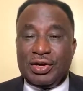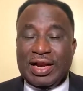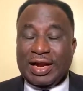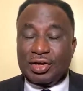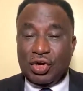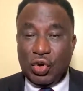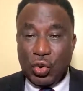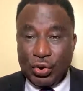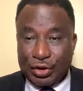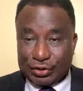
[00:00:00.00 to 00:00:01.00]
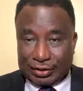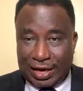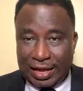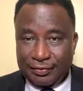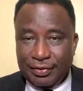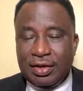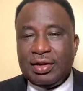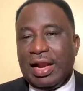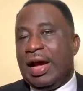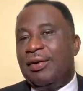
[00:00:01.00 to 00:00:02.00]
that glorious life?
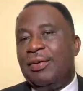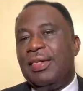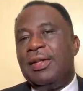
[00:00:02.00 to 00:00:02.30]
Now,